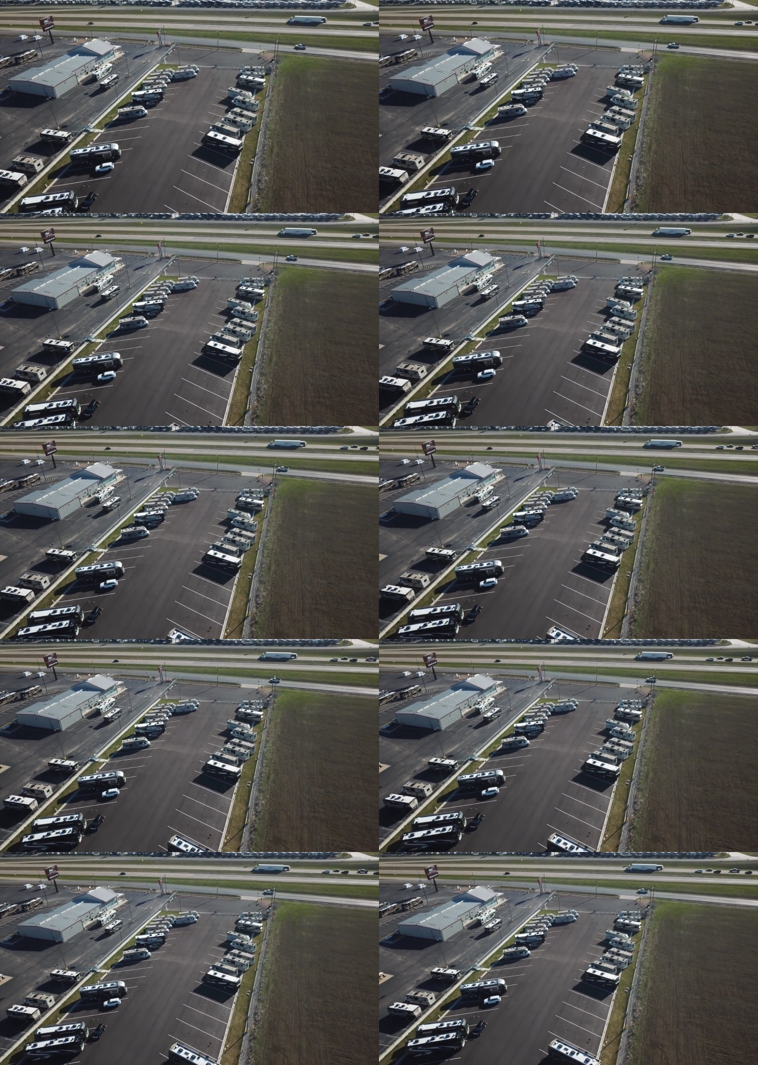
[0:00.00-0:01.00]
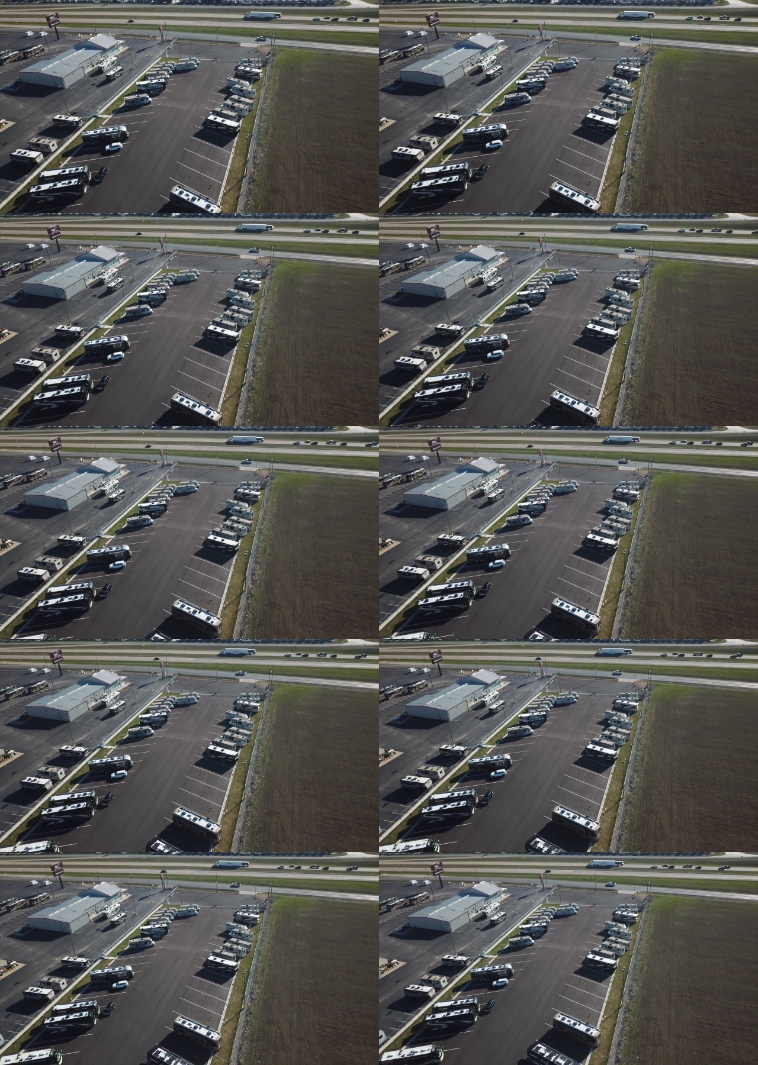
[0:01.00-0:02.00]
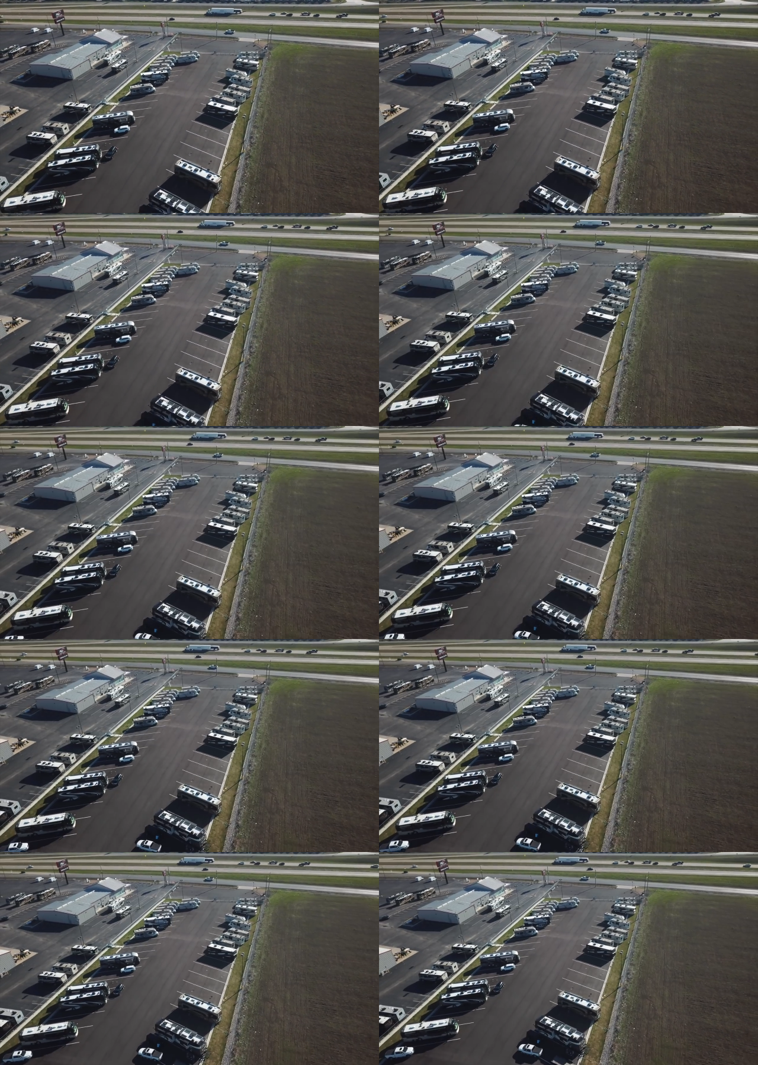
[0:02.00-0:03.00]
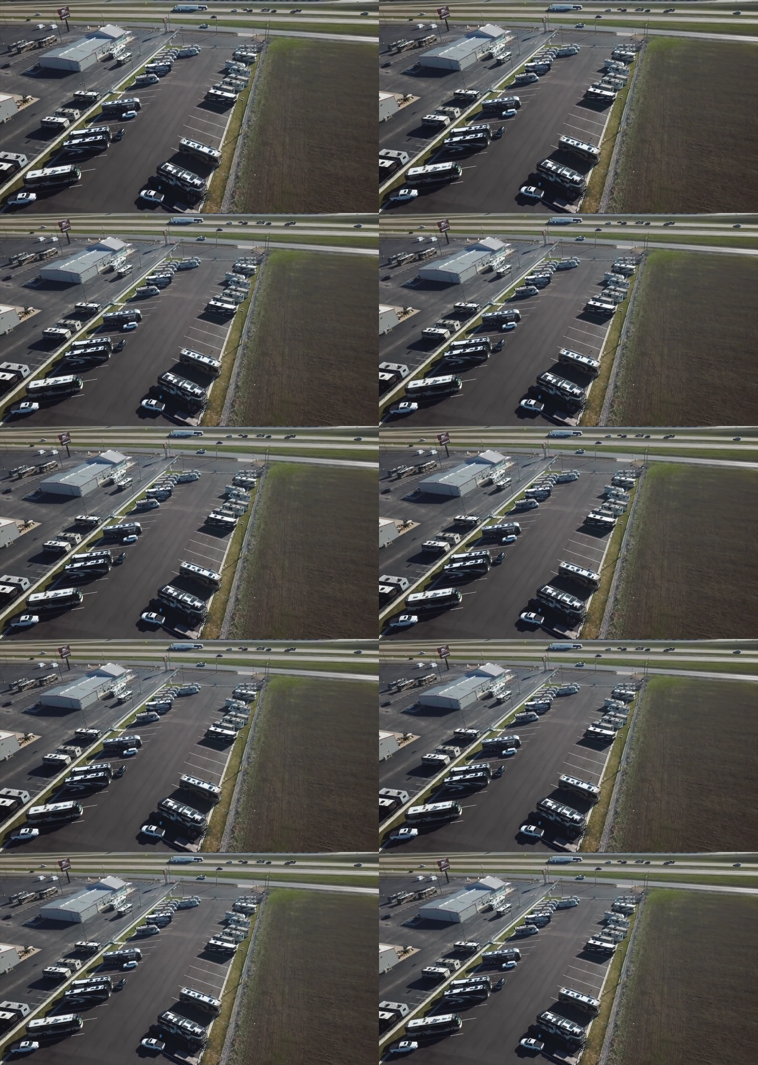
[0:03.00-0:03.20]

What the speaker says: (no speaker visible)